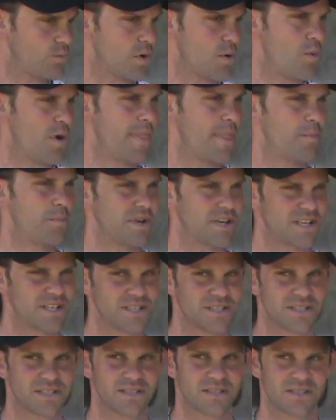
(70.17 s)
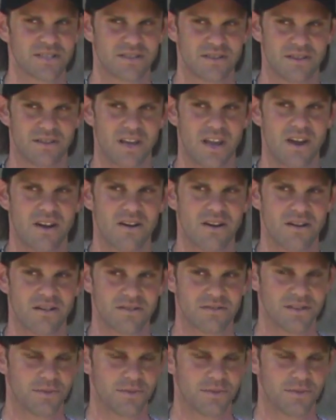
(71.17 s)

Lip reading: we won the Big East there,